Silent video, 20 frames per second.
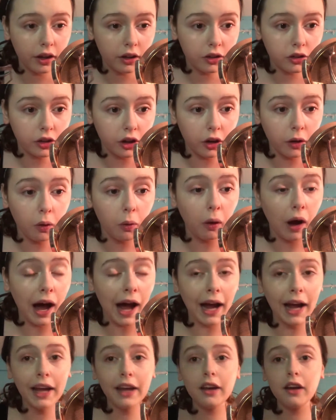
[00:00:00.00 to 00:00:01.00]
So
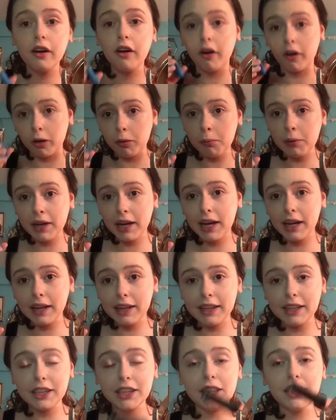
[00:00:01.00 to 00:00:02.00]
I curl my
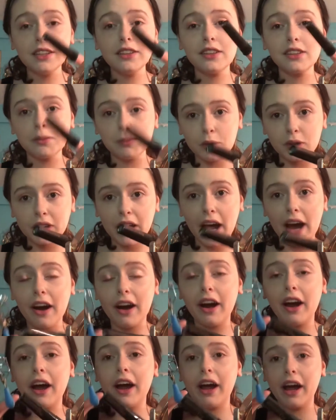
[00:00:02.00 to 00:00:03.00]
eyelashes,
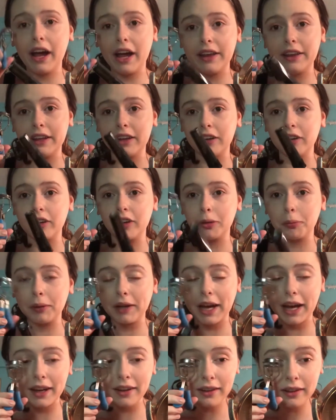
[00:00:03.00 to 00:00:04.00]
mascara, and then curl them
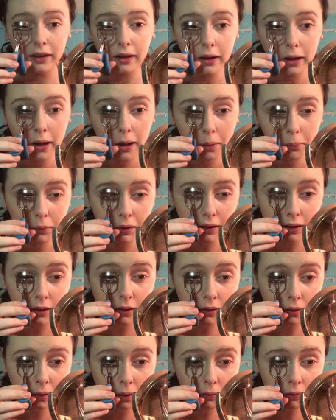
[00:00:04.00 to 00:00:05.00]
again,
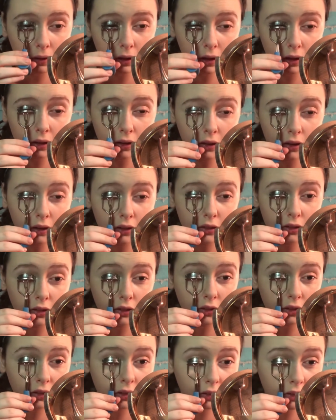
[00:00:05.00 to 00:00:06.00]
because my
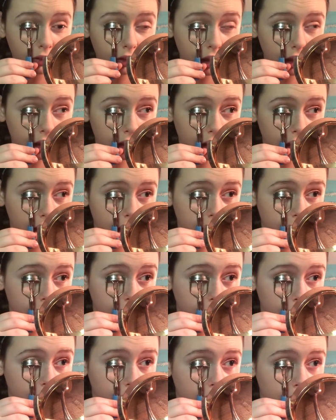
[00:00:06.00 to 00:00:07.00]
eyelashes do not really
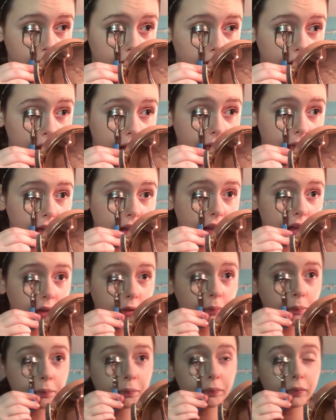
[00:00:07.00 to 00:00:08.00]
curl that
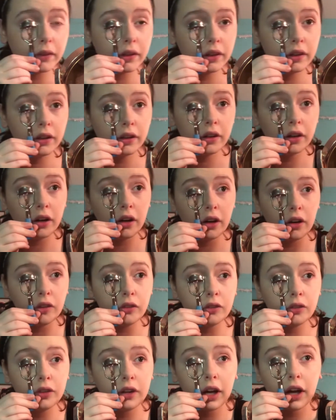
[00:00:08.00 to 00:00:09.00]
well.
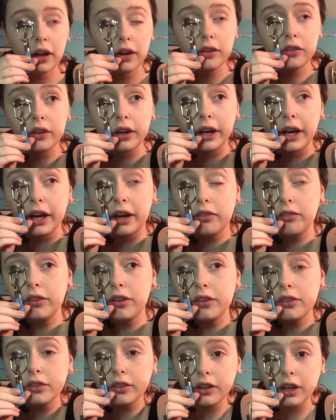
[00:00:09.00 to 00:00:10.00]
Also guys, I have
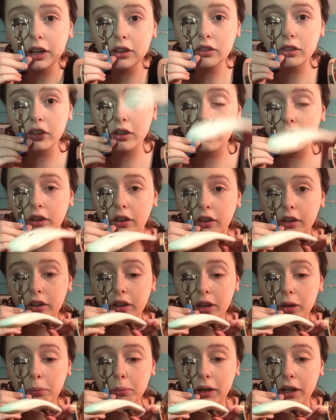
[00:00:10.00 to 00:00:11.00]
this electric
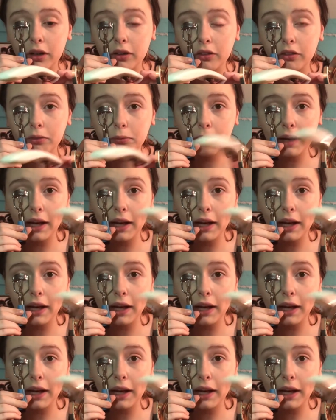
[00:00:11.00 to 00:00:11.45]
curler, but I don't have